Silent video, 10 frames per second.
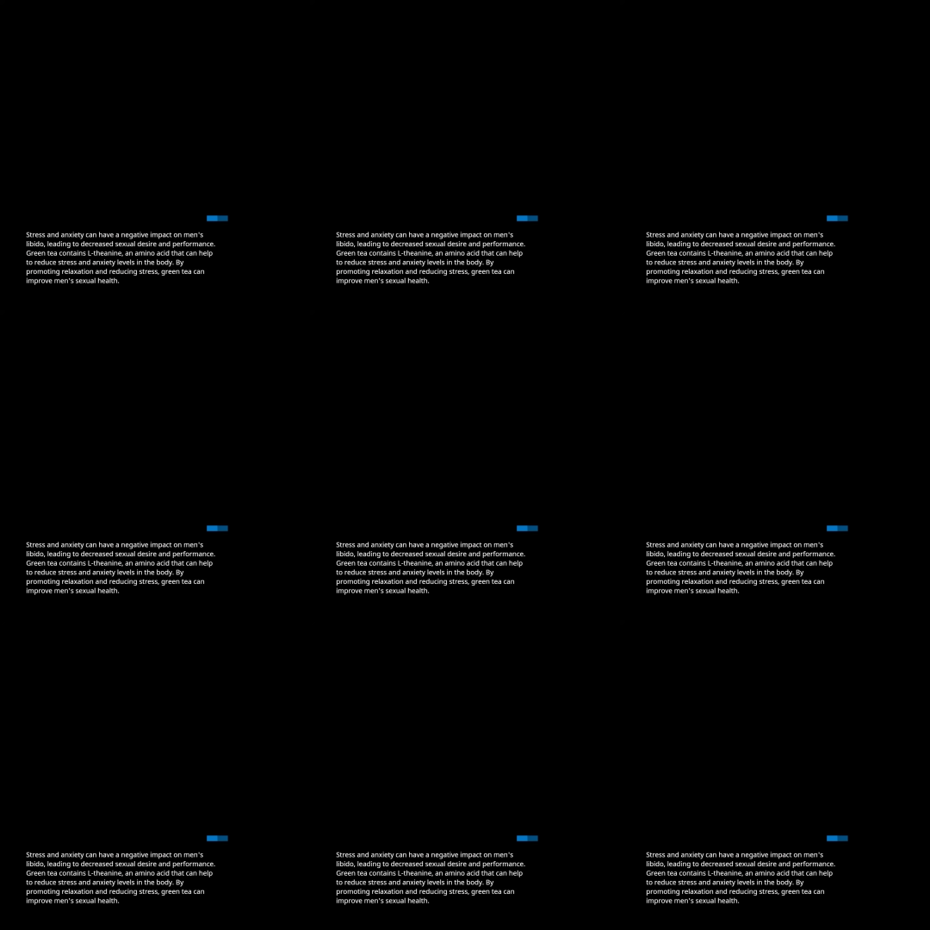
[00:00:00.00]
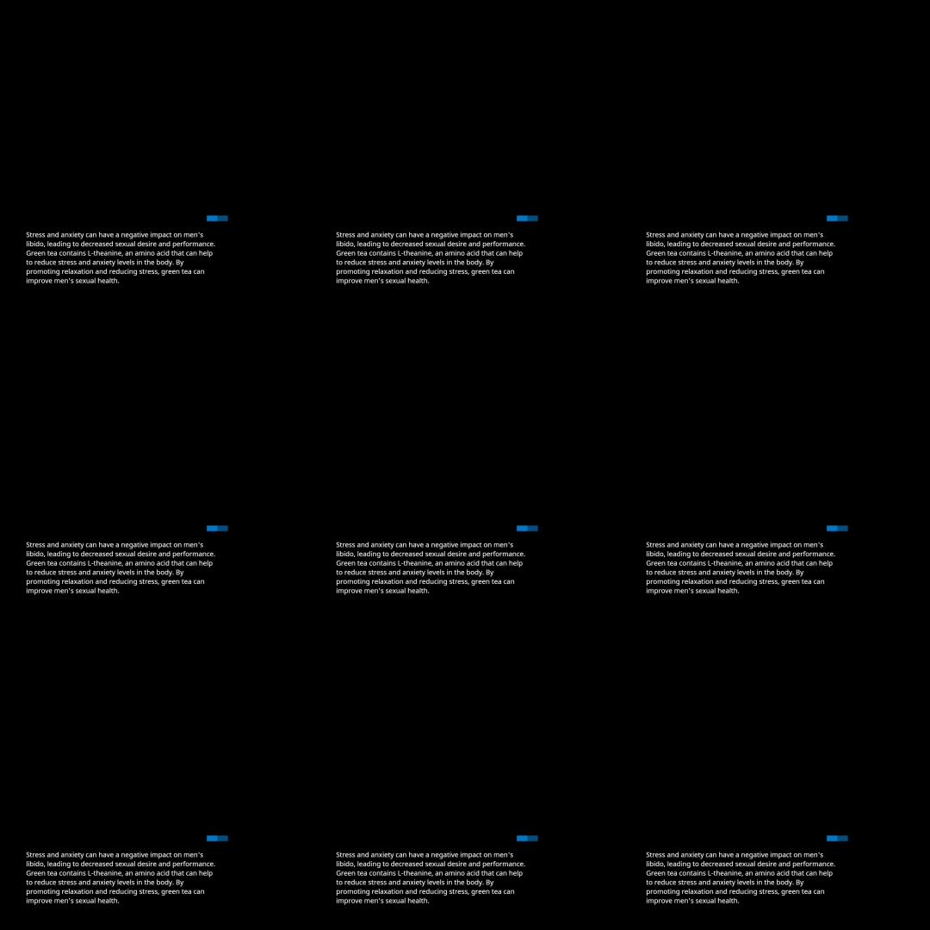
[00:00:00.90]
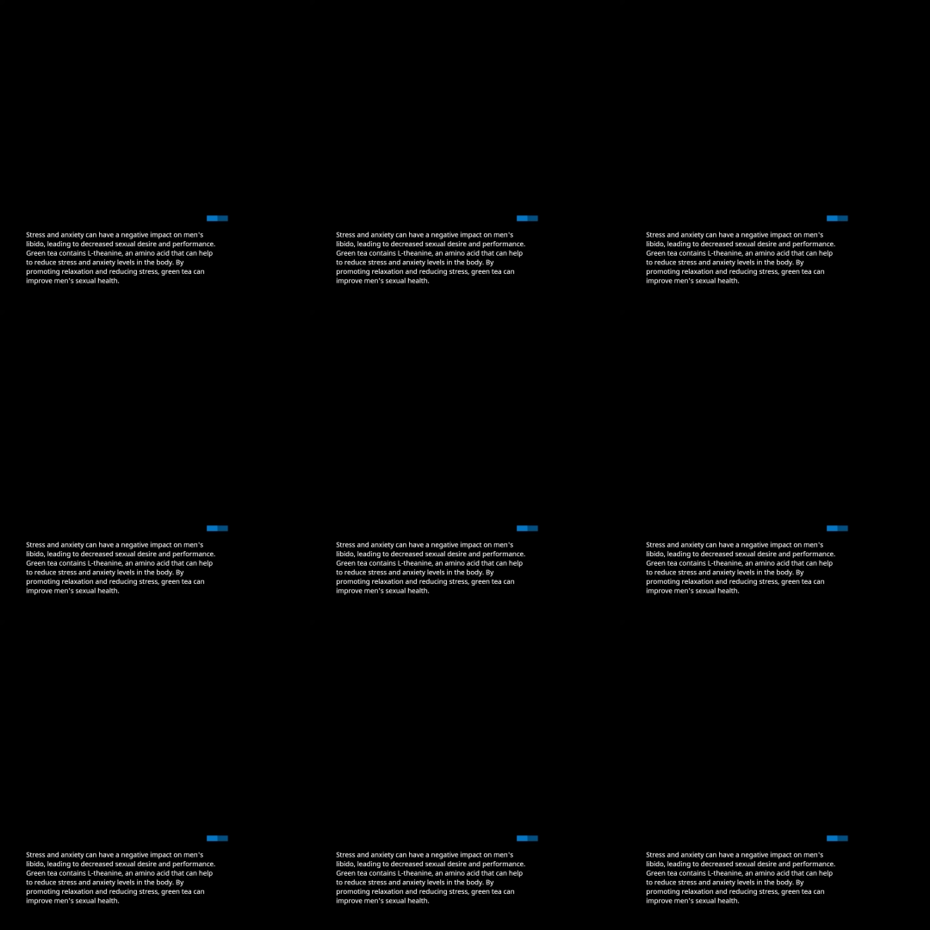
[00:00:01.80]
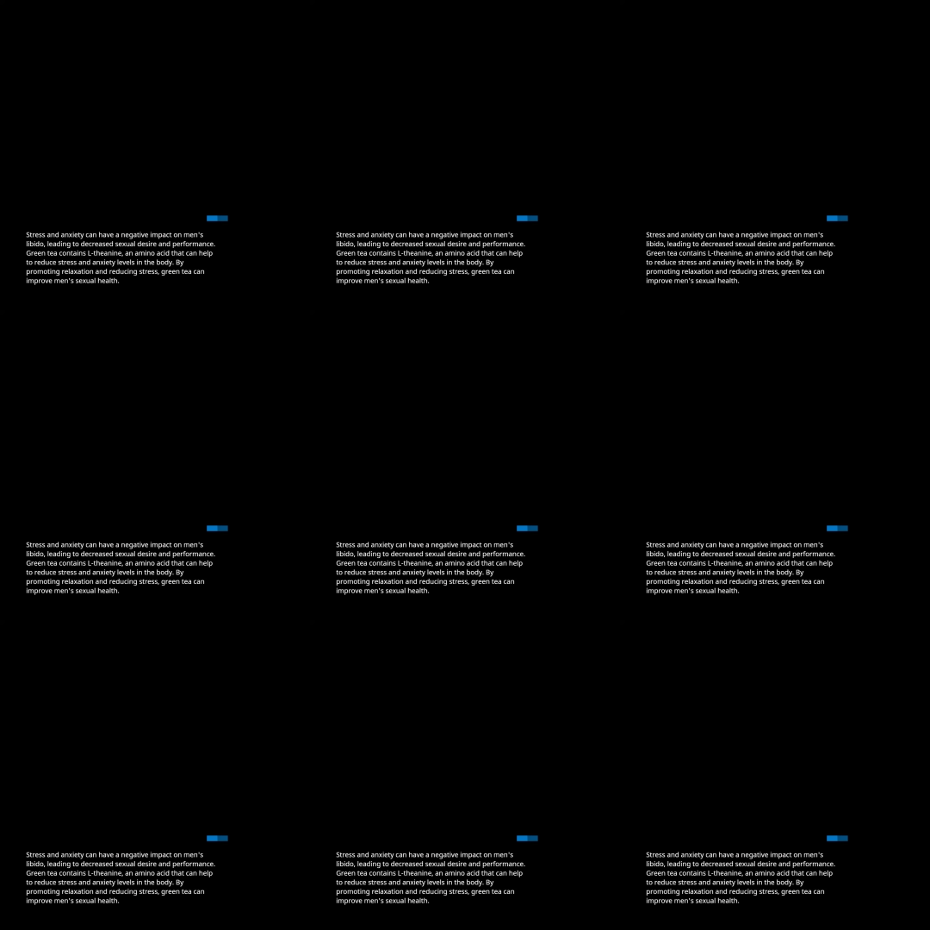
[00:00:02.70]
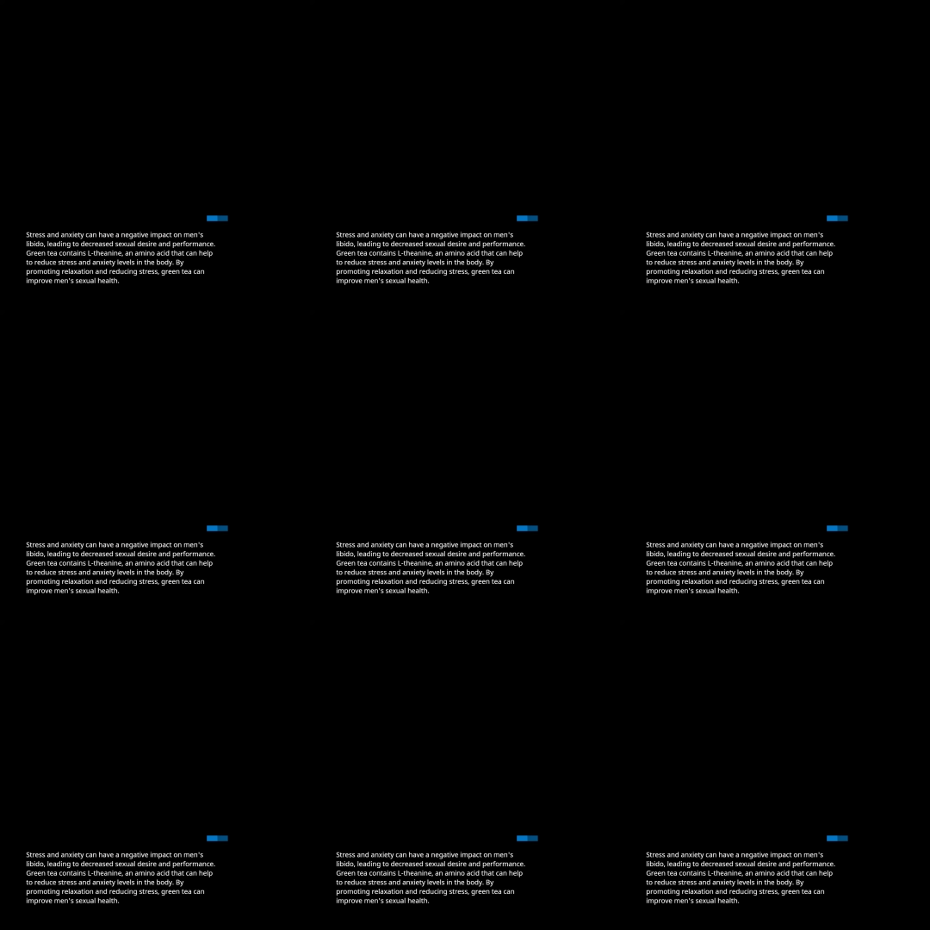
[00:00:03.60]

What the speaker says: (no speaker visible)